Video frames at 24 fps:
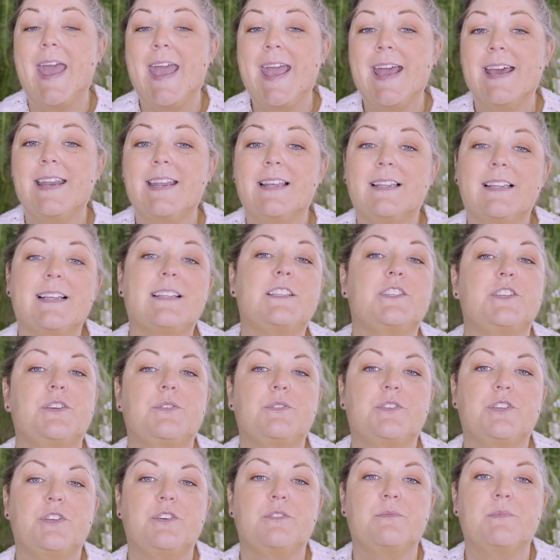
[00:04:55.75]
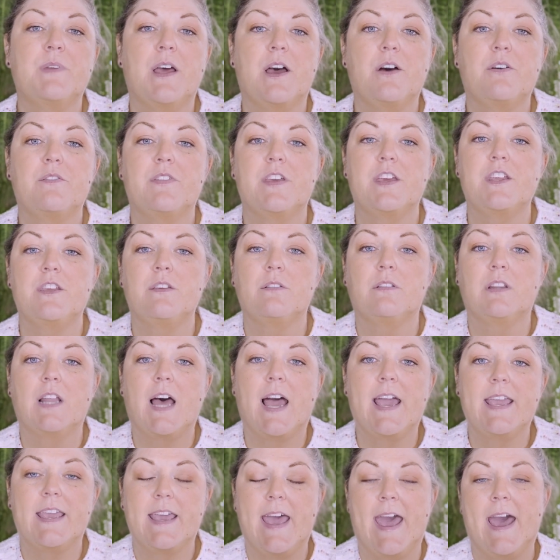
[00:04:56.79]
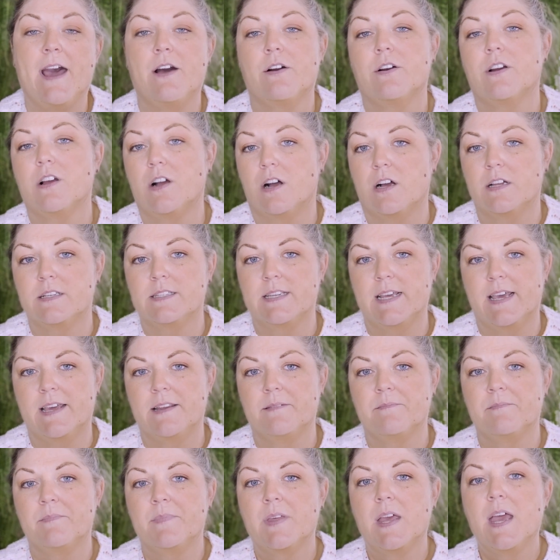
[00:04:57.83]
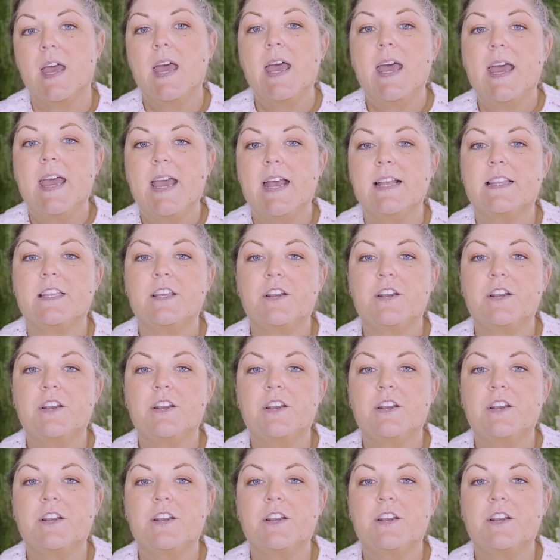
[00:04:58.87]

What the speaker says: and it lets YouTube know that you like our content. Hit the